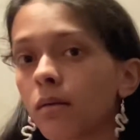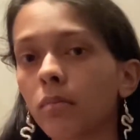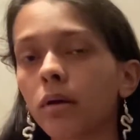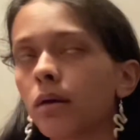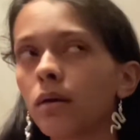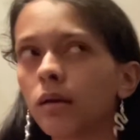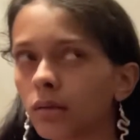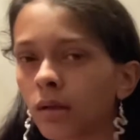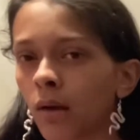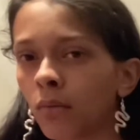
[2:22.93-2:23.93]
but it's
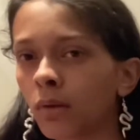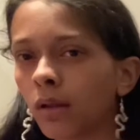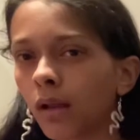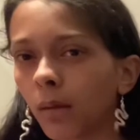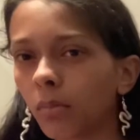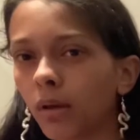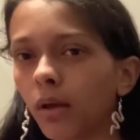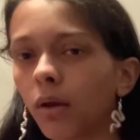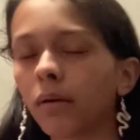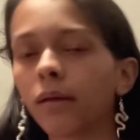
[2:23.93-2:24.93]
not really like
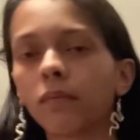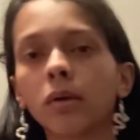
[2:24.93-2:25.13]
big or that.